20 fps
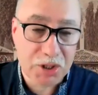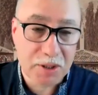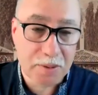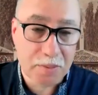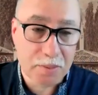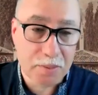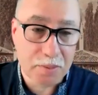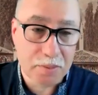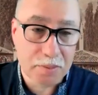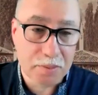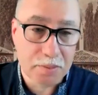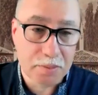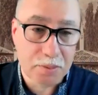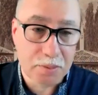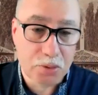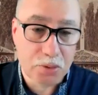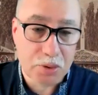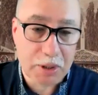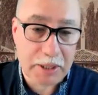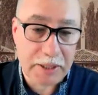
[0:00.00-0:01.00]
Thus,
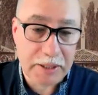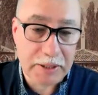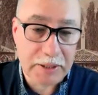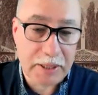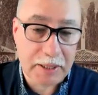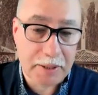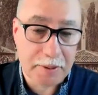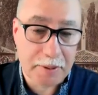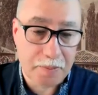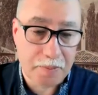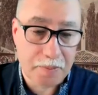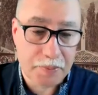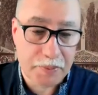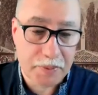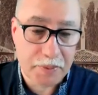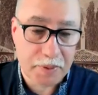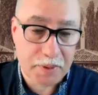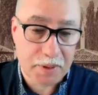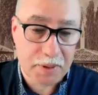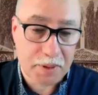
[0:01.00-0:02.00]

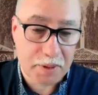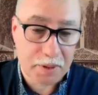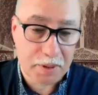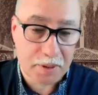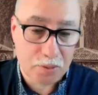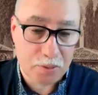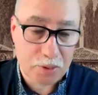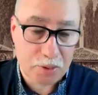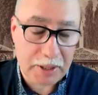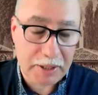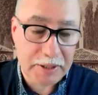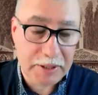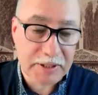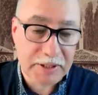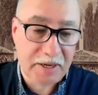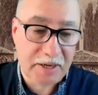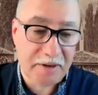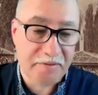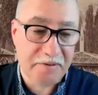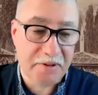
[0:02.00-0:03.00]
the
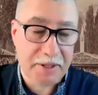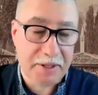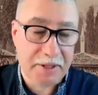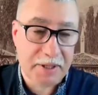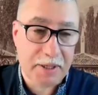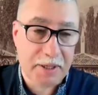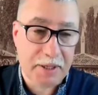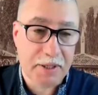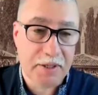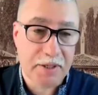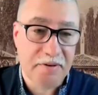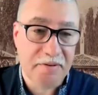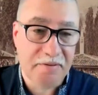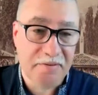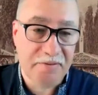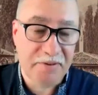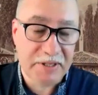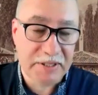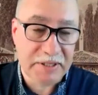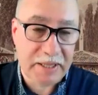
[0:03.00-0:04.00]
Ukrainian government
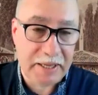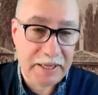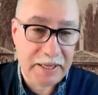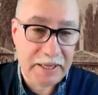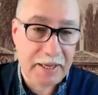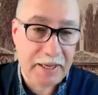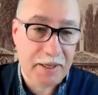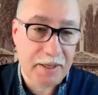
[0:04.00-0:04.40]
acknowledges